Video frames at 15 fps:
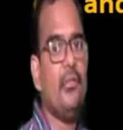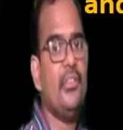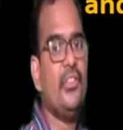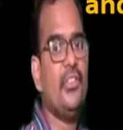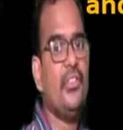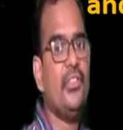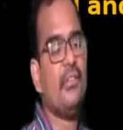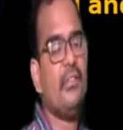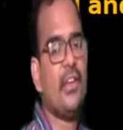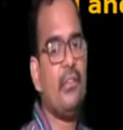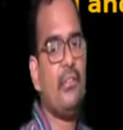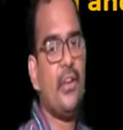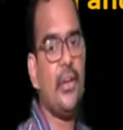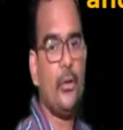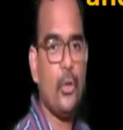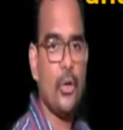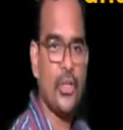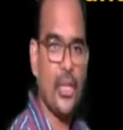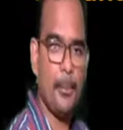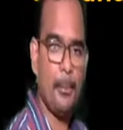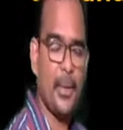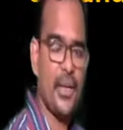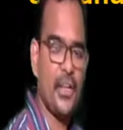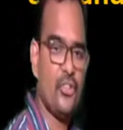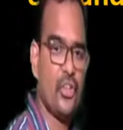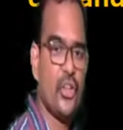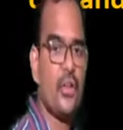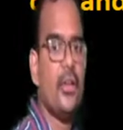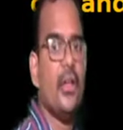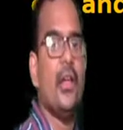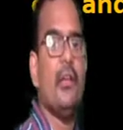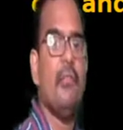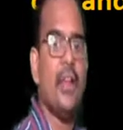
which is at a very low temperature,